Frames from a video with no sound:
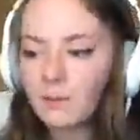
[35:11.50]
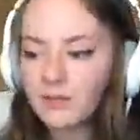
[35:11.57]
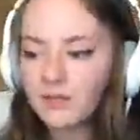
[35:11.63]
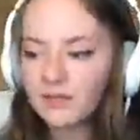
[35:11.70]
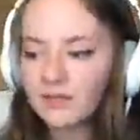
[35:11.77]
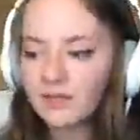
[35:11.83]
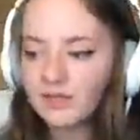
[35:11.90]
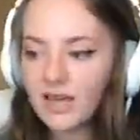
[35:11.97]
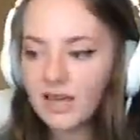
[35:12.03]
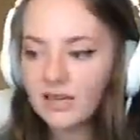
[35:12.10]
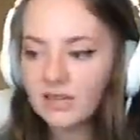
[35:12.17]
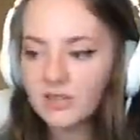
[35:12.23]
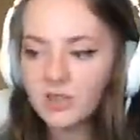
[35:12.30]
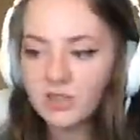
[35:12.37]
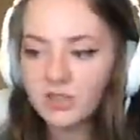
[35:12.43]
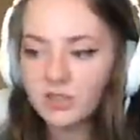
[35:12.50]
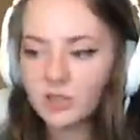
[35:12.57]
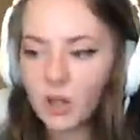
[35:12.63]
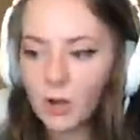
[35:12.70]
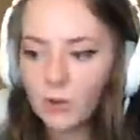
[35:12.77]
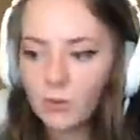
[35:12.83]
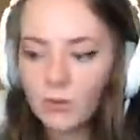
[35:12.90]
but Nutella is just
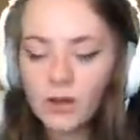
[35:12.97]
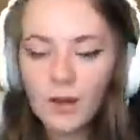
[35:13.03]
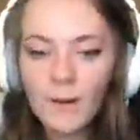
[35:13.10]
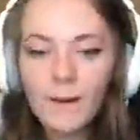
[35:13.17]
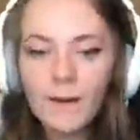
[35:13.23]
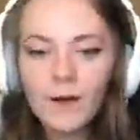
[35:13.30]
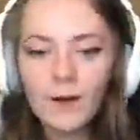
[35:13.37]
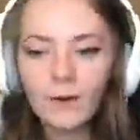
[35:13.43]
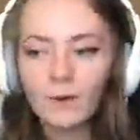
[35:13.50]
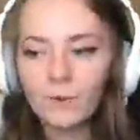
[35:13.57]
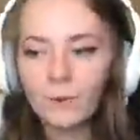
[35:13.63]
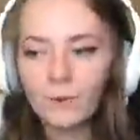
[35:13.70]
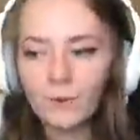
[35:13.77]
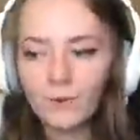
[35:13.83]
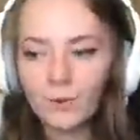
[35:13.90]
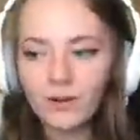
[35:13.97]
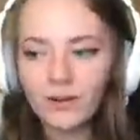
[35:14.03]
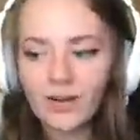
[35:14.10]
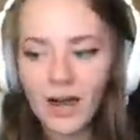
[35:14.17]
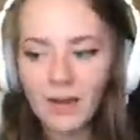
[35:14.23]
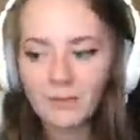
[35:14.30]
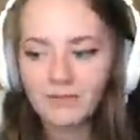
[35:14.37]
no. Ooh,
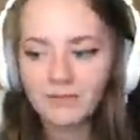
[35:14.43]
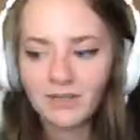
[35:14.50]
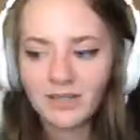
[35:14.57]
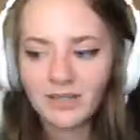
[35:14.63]
Abby really